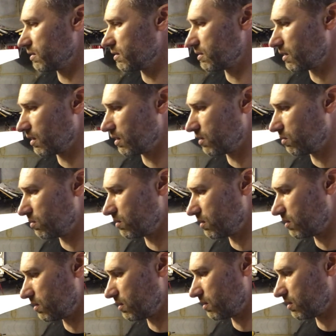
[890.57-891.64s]
so
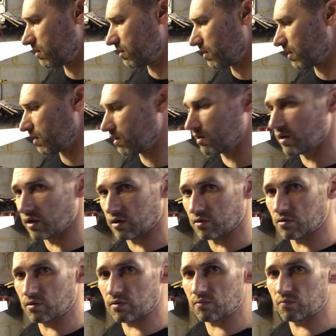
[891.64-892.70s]
I can
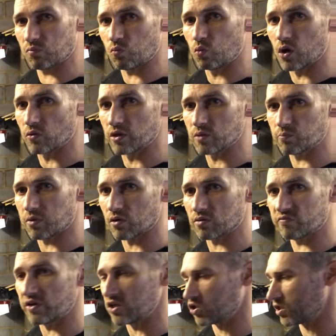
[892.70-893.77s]
now weld this box,
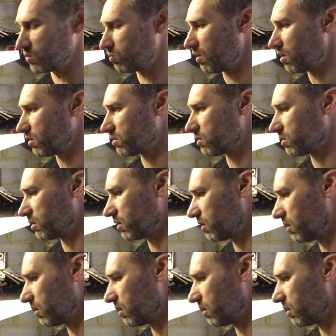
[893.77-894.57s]
finish this box.